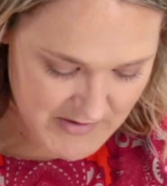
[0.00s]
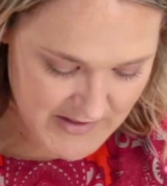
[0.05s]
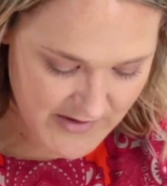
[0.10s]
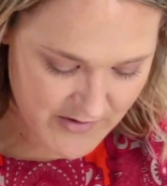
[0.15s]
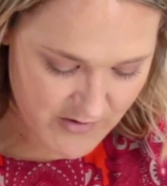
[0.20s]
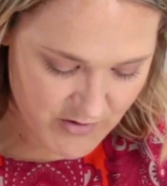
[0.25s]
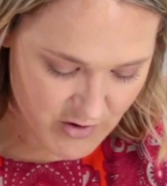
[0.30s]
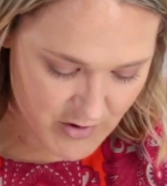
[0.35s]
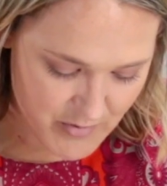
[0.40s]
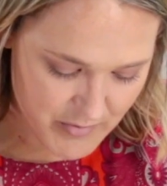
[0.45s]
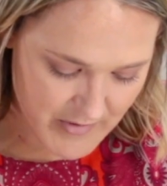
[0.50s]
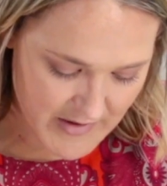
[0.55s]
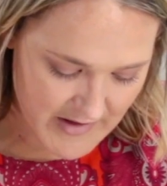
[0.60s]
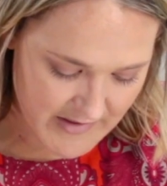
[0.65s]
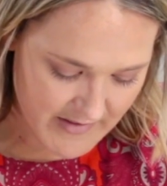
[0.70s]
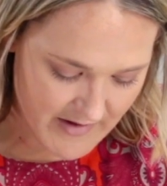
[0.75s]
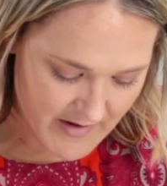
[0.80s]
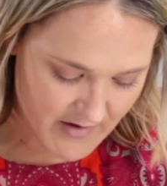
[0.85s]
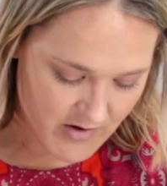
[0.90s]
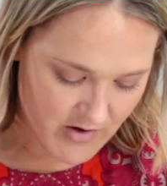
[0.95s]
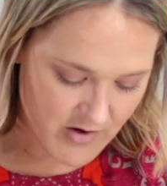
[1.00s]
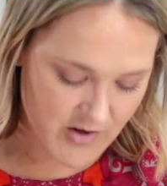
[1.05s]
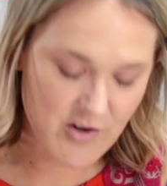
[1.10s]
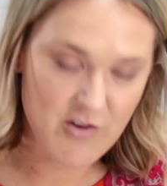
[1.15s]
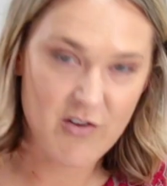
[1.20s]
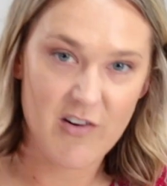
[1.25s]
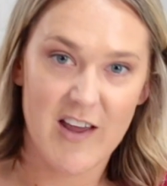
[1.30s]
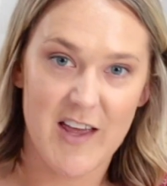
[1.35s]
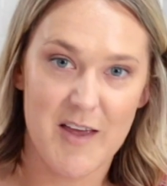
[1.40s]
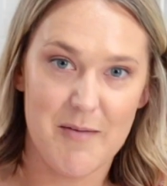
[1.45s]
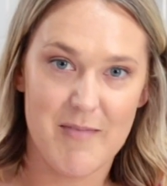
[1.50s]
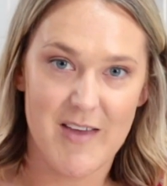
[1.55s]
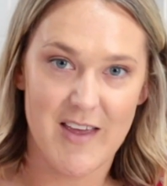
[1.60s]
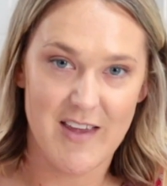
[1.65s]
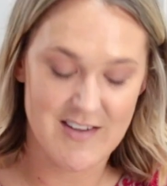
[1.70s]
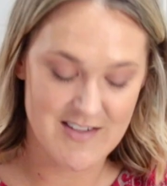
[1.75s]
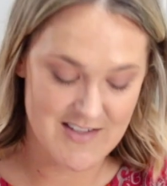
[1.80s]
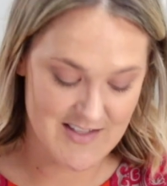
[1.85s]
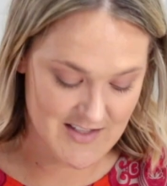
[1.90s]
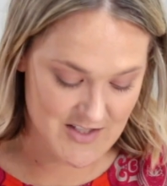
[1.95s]
want to incorporate that hot cream
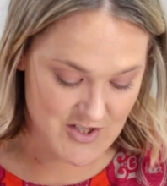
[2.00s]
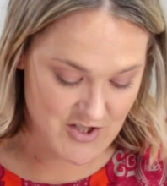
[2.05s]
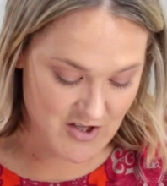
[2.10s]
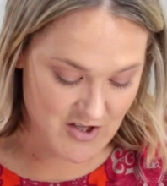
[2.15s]
into the